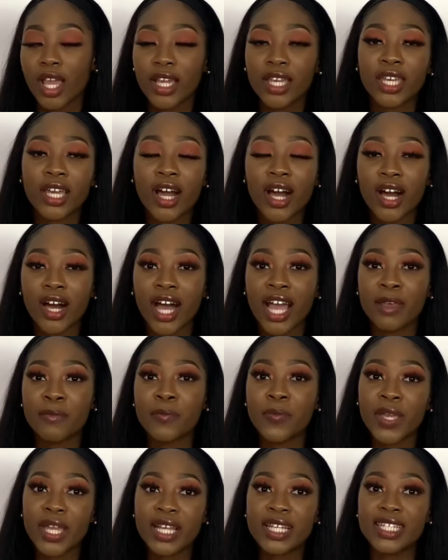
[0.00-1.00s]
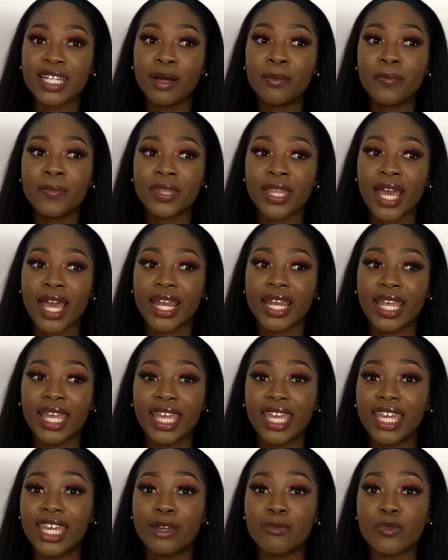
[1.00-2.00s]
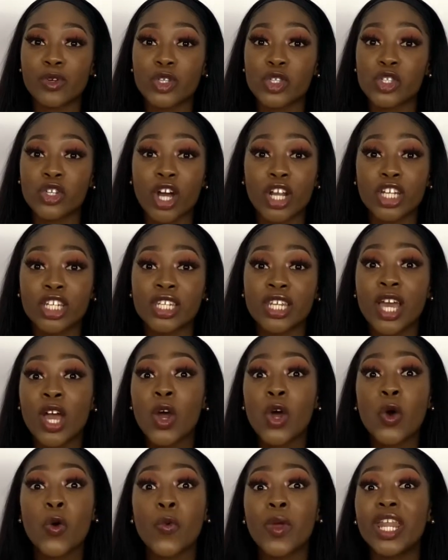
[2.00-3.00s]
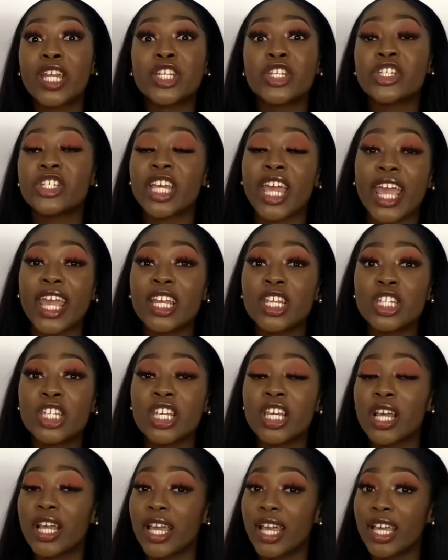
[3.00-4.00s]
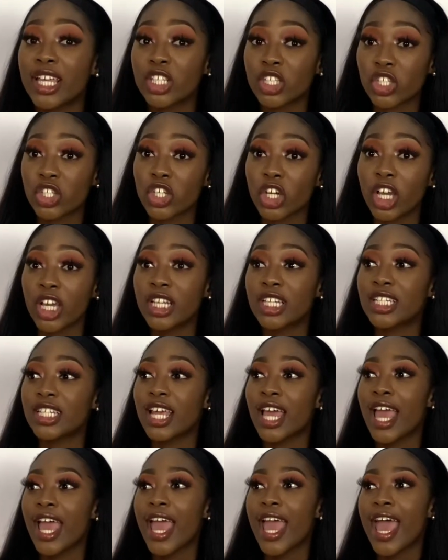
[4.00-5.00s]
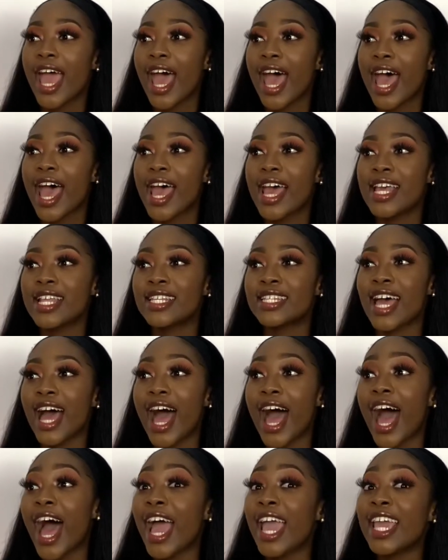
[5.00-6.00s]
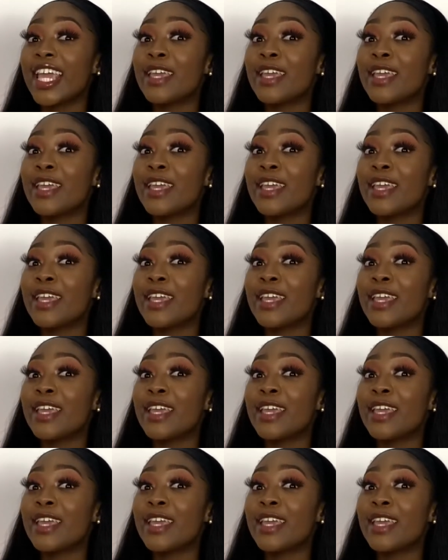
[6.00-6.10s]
I picked up that he was not willing to change his church, and I